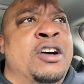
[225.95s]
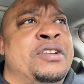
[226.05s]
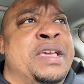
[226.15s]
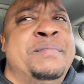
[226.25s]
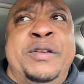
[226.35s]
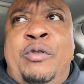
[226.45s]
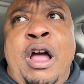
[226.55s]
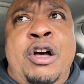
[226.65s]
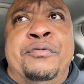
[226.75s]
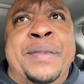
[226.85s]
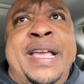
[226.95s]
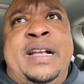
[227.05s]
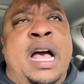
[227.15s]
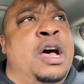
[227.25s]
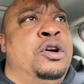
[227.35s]
Don't get me wrong, Meek
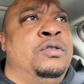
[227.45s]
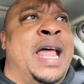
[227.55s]
cold.